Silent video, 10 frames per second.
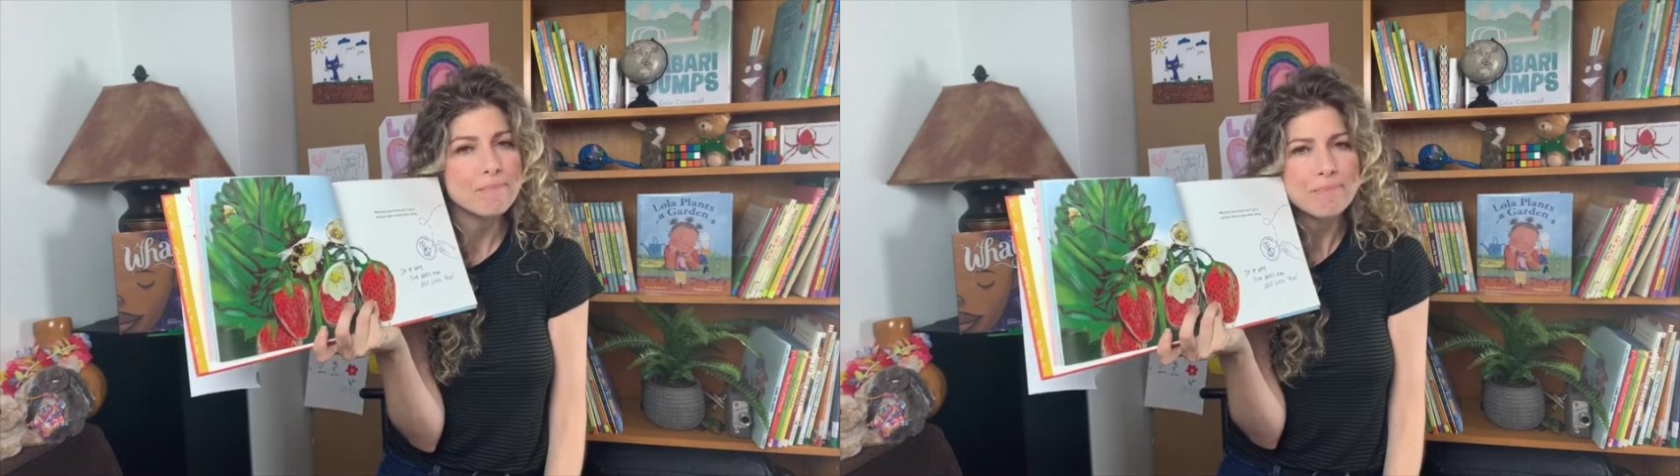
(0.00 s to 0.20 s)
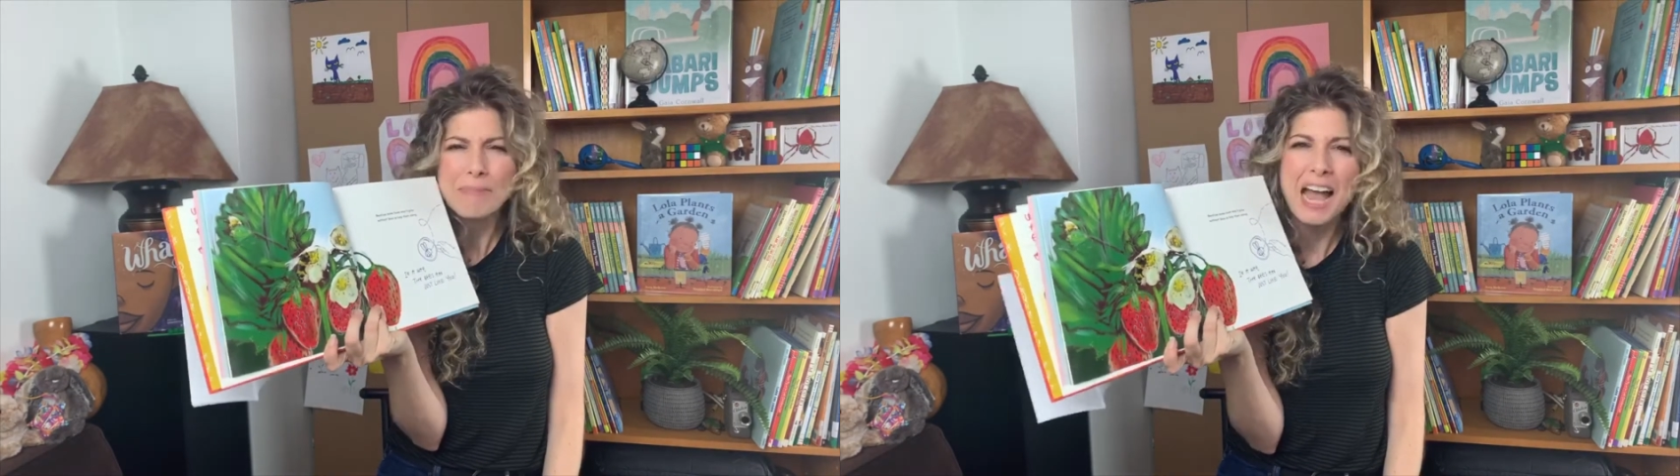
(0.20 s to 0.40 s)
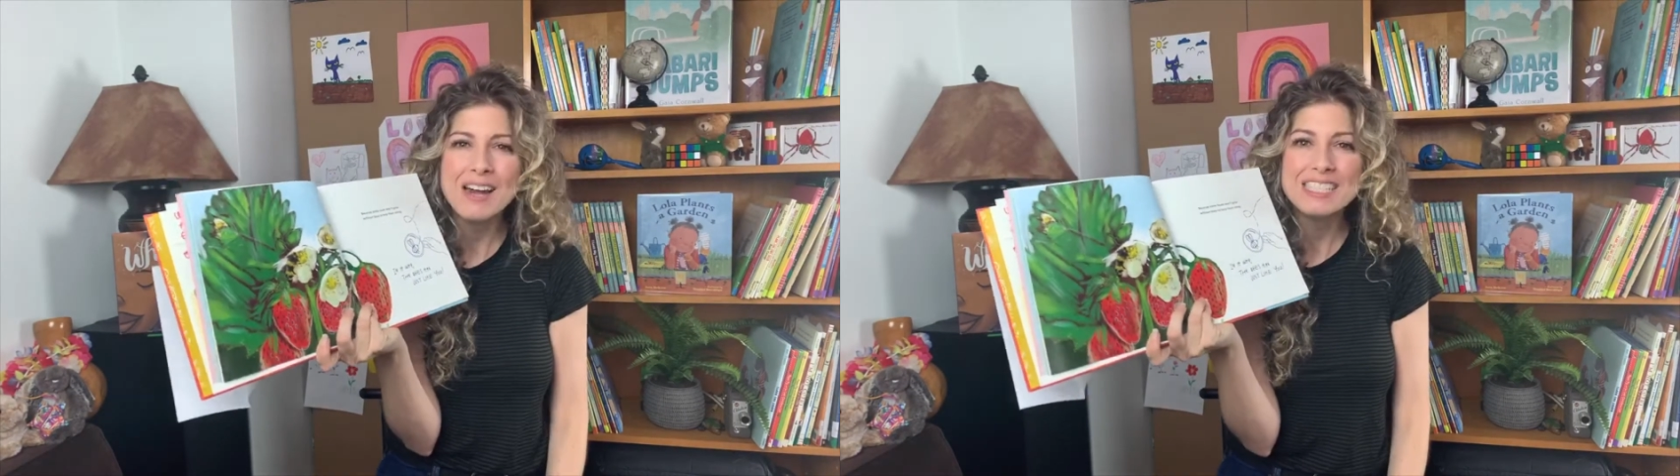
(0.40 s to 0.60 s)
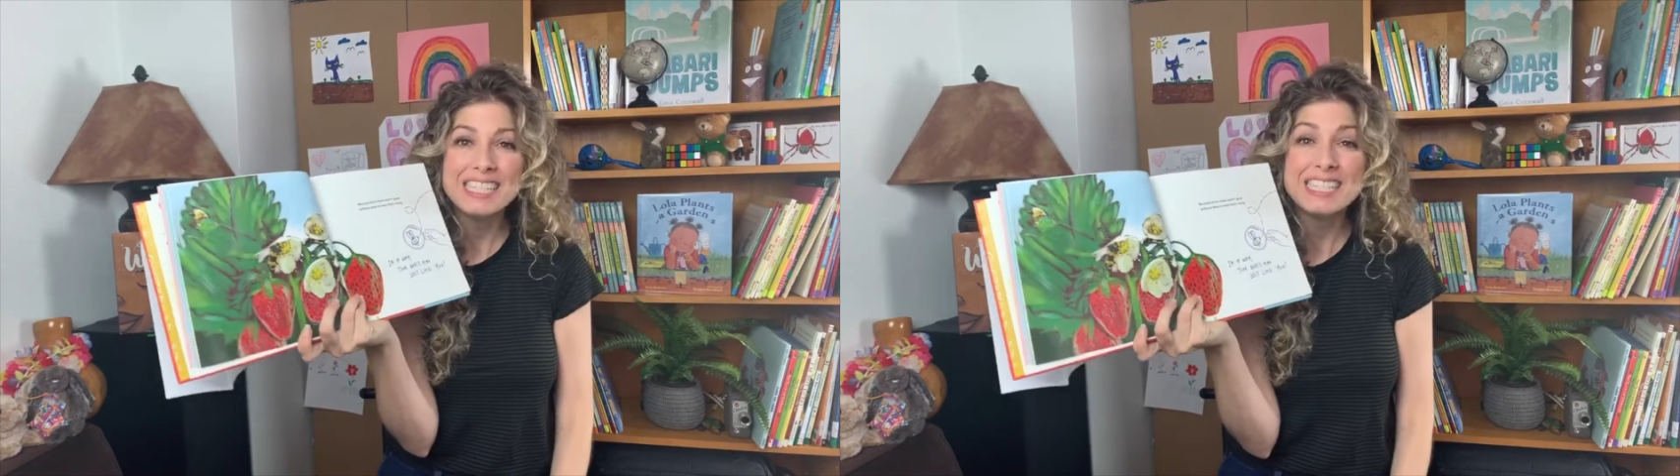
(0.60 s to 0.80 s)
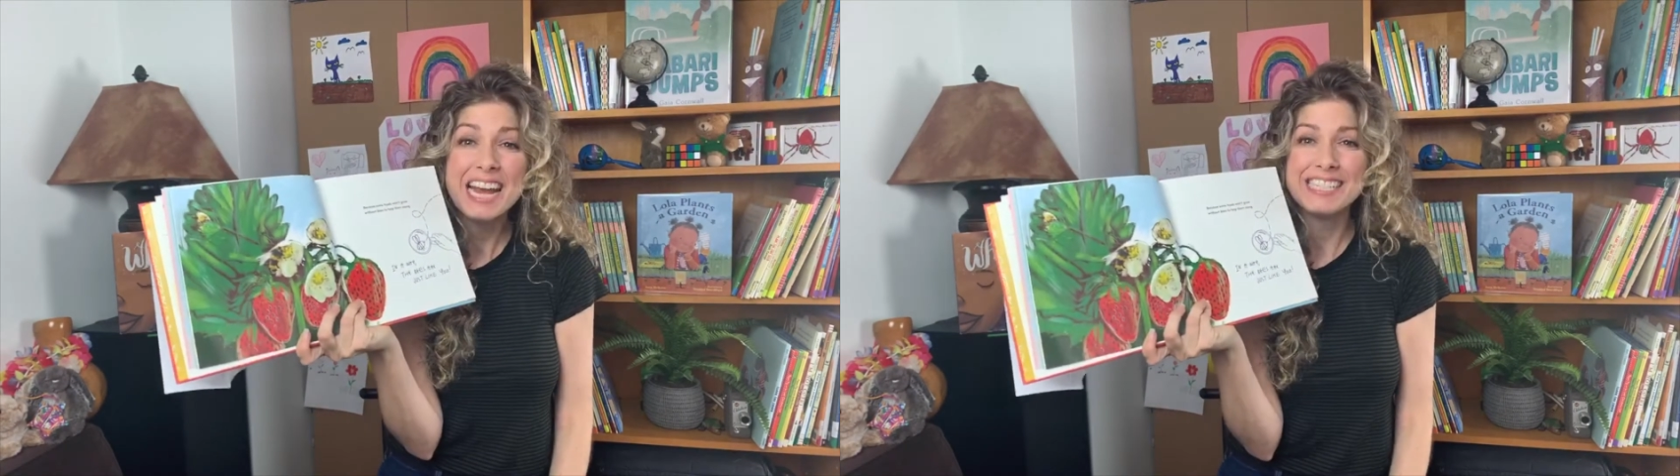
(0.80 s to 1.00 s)
How does
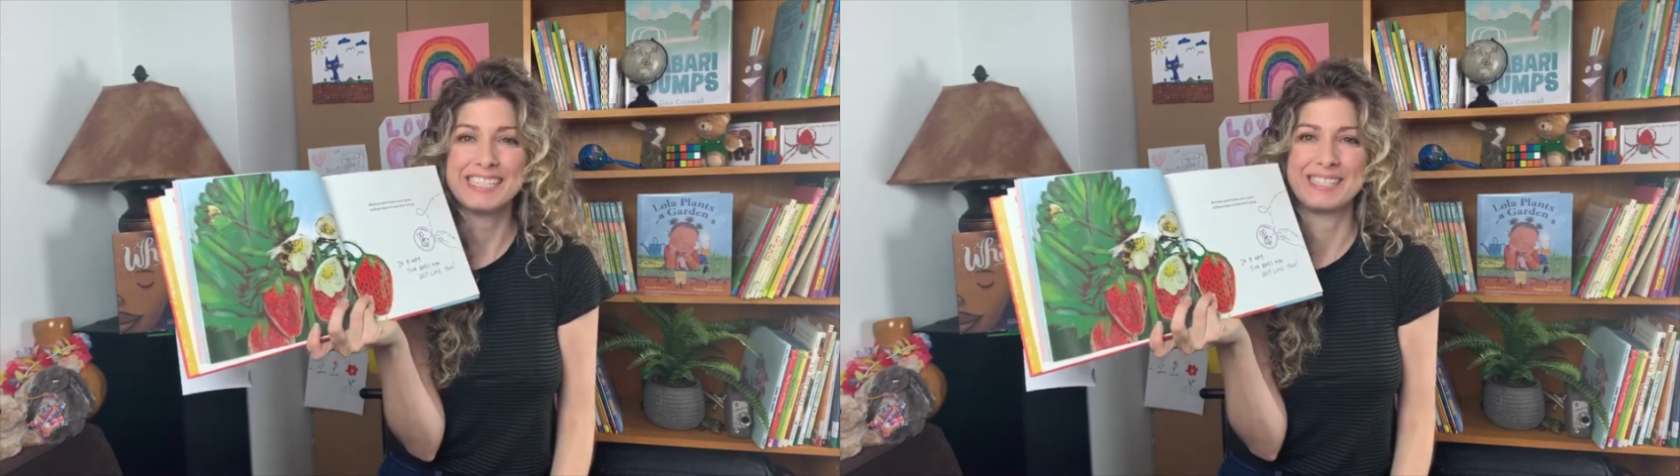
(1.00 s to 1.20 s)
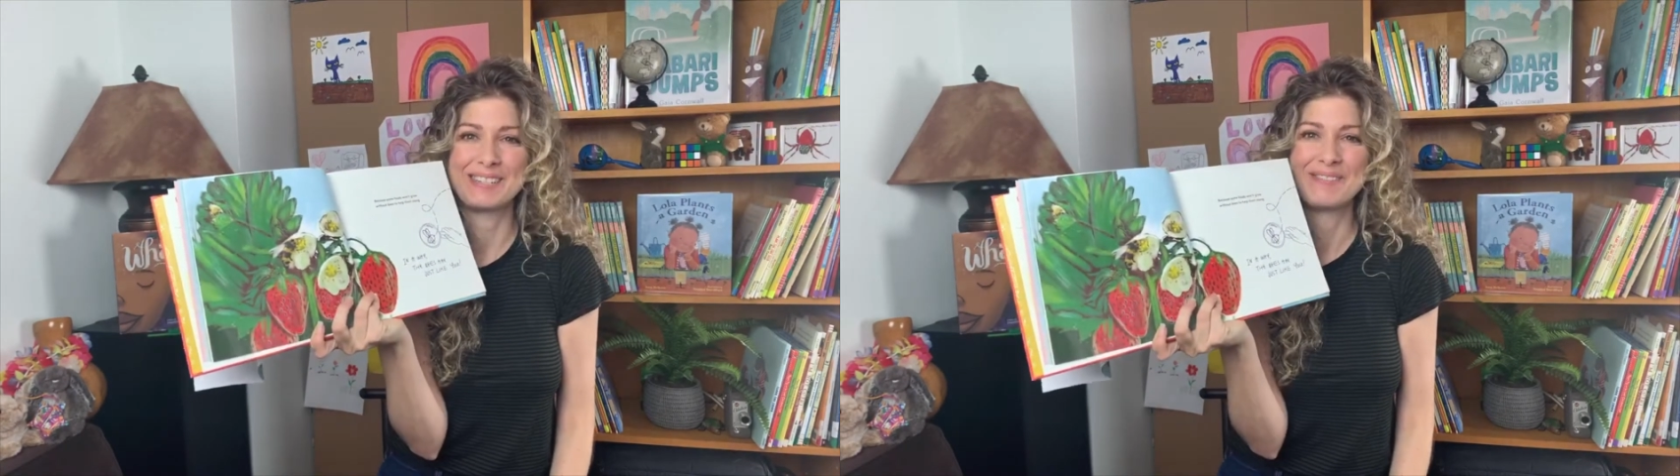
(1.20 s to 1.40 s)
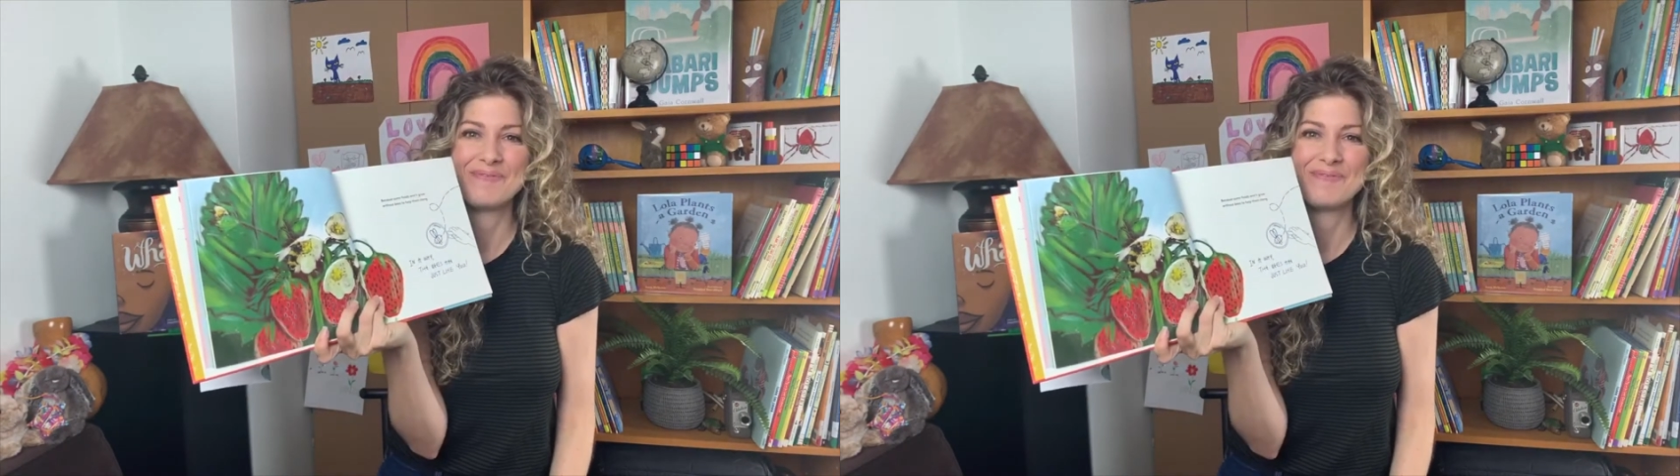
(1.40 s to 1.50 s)
it taste?